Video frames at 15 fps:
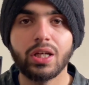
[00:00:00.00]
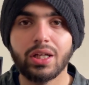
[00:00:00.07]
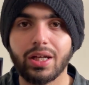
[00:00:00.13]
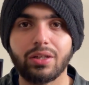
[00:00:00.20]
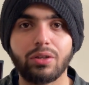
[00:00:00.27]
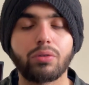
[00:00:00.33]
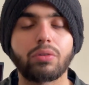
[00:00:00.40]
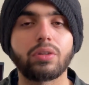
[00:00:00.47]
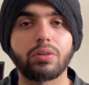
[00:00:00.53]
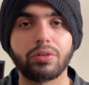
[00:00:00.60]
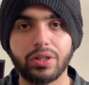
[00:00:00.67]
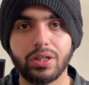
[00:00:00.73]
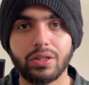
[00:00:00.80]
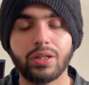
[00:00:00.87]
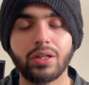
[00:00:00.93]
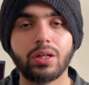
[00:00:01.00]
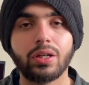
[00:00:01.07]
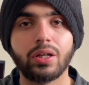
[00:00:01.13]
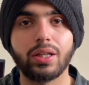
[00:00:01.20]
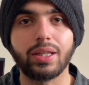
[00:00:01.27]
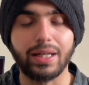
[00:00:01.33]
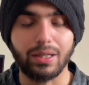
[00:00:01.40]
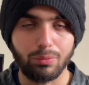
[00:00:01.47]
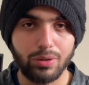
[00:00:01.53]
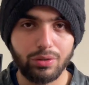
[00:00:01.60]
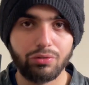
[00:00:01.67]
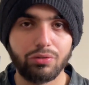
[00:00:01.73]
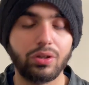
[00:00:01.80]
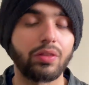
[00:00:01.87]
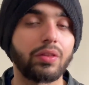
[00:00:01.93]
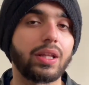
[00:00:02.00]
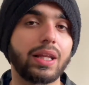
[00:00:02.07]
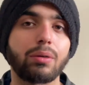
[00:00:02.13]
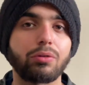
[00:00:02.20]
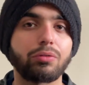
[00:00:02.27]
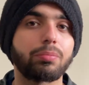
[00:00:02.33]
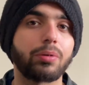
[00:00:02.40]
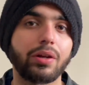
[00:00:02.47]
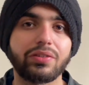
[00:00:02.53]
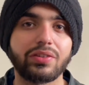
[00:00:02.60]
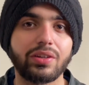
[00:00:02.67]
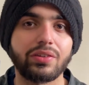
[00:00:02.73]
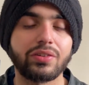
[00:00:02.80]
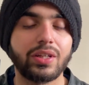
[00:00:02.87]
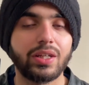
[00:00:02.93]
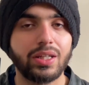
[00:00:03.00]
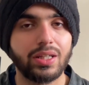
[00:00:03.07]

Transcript: in your learning language, in the language process,